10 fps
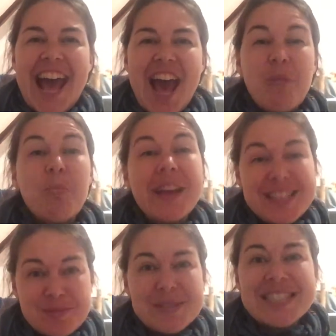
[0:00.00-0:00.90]
And make
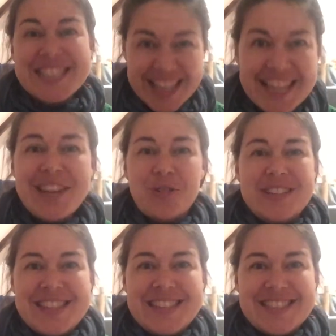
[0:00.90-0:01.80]
some silly
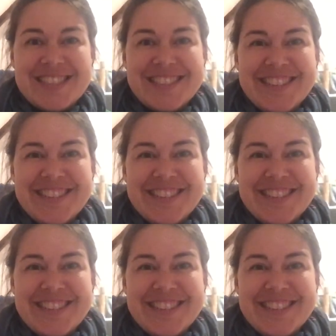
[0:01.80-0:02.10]
noises.